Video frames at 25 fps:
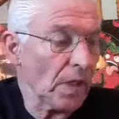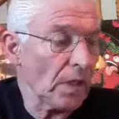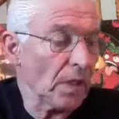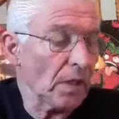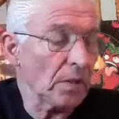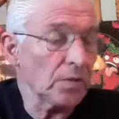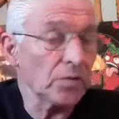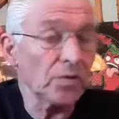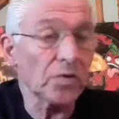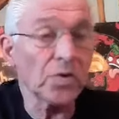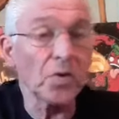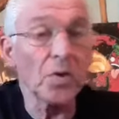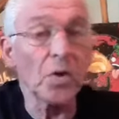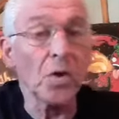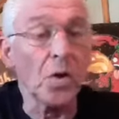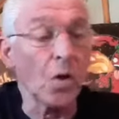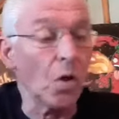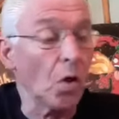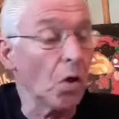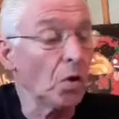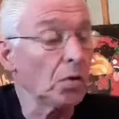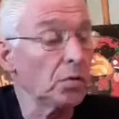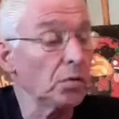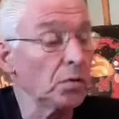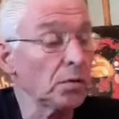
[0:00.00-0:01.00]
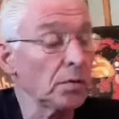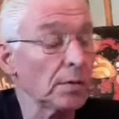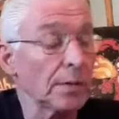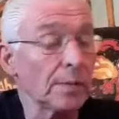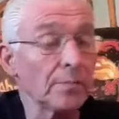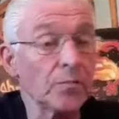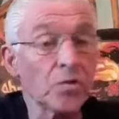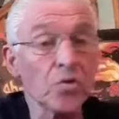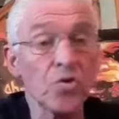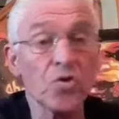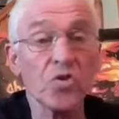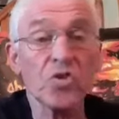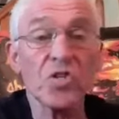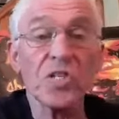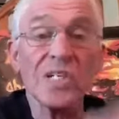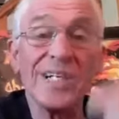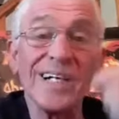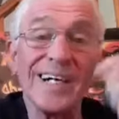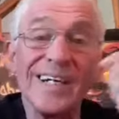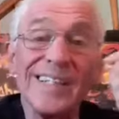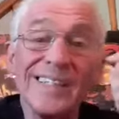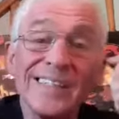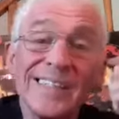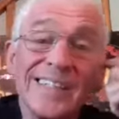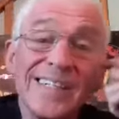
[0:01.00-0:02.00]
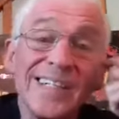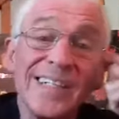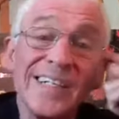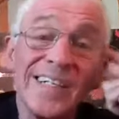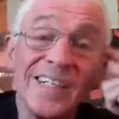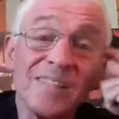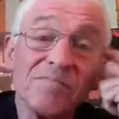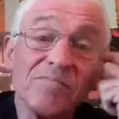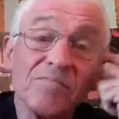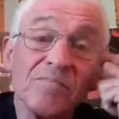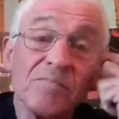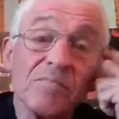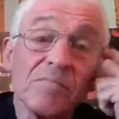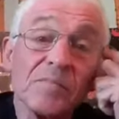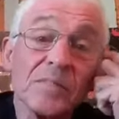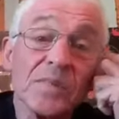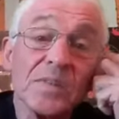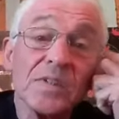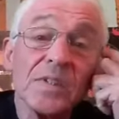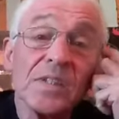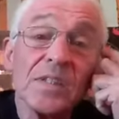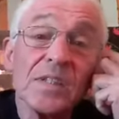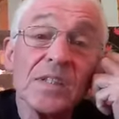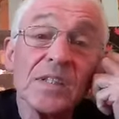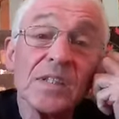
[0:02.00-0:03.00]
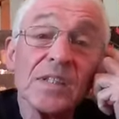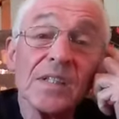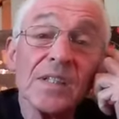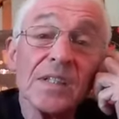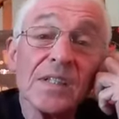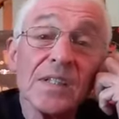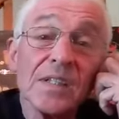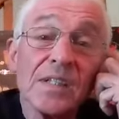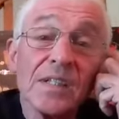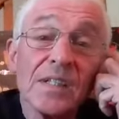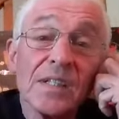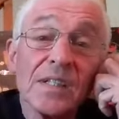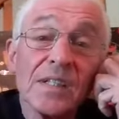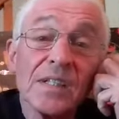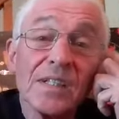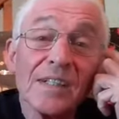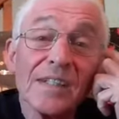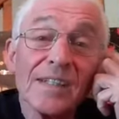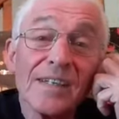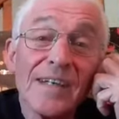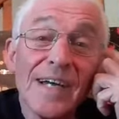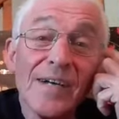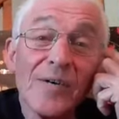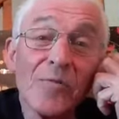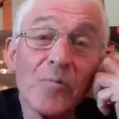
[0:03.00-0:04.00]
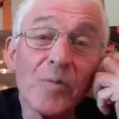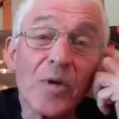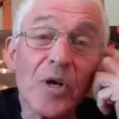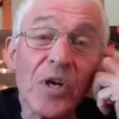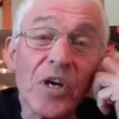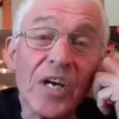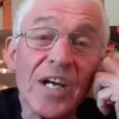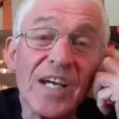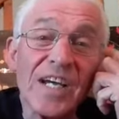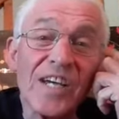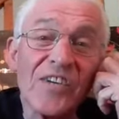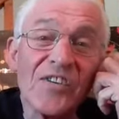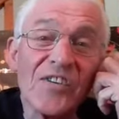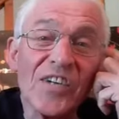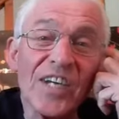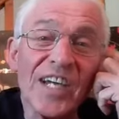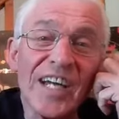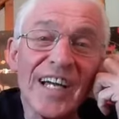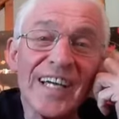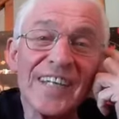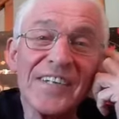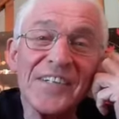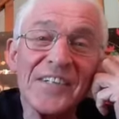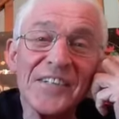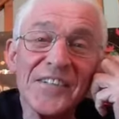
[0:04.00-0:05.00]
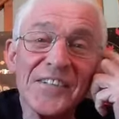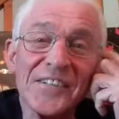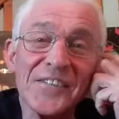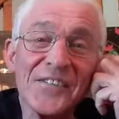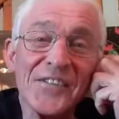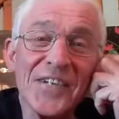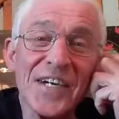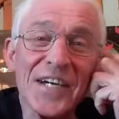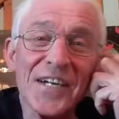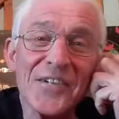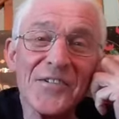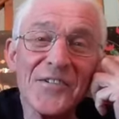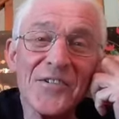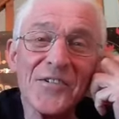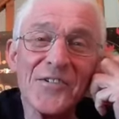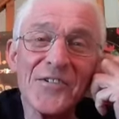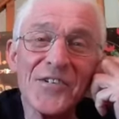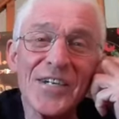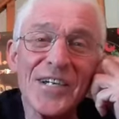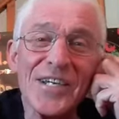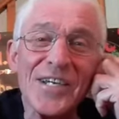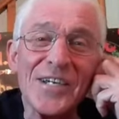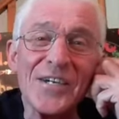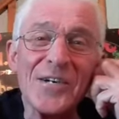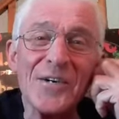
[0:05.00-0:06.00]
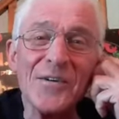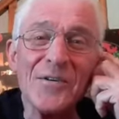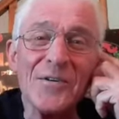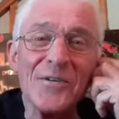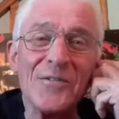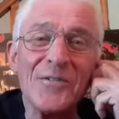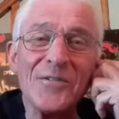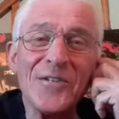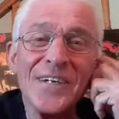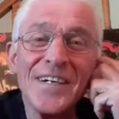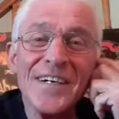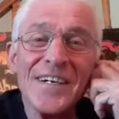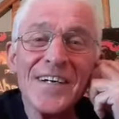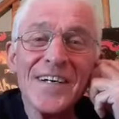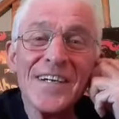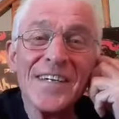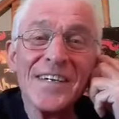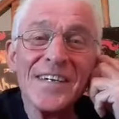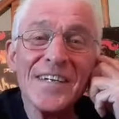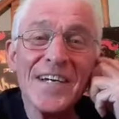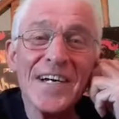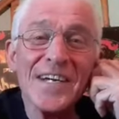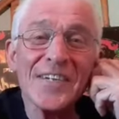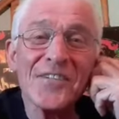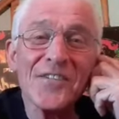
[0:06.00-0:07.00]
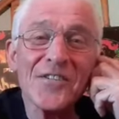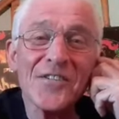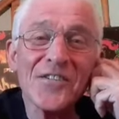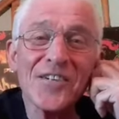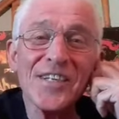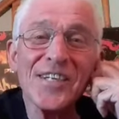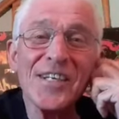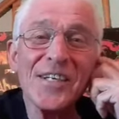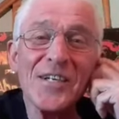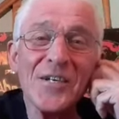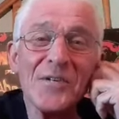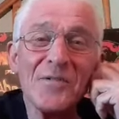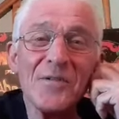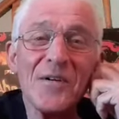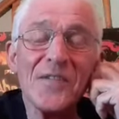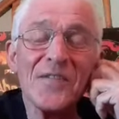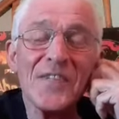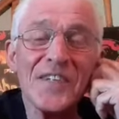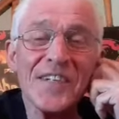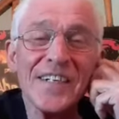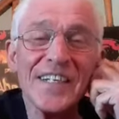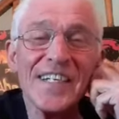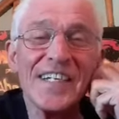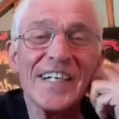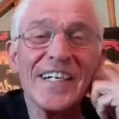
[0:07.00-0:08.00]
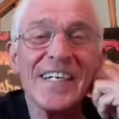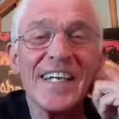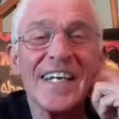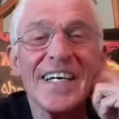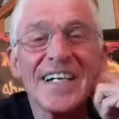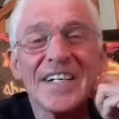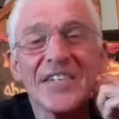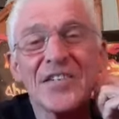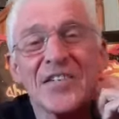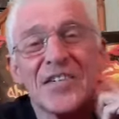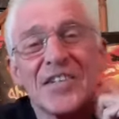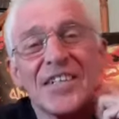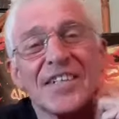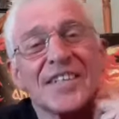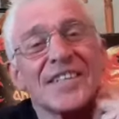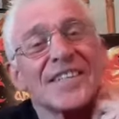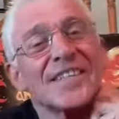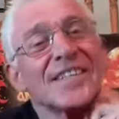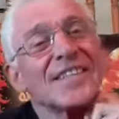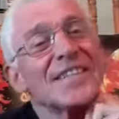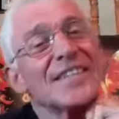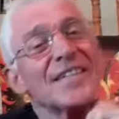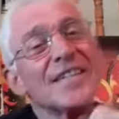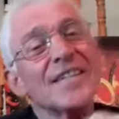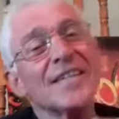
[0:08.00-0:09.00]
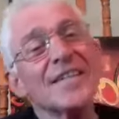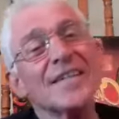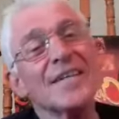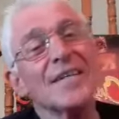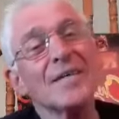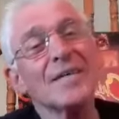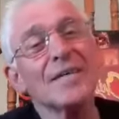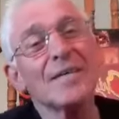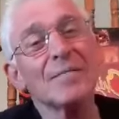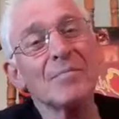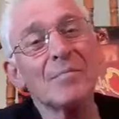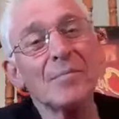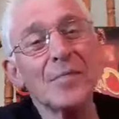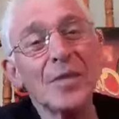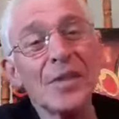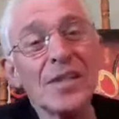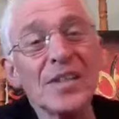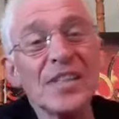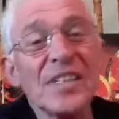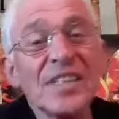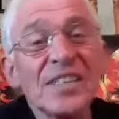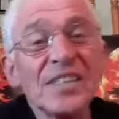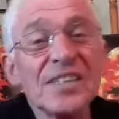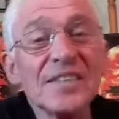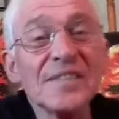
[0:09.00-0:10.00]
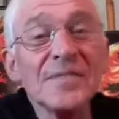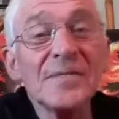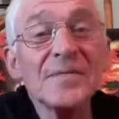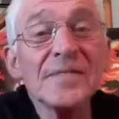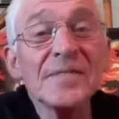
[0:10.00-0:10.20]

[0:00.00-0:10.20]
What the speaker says: So, I'm just trying to... Hey, crazy Anne. Nice to see you. Nice to see you over here, lass. Brilliant.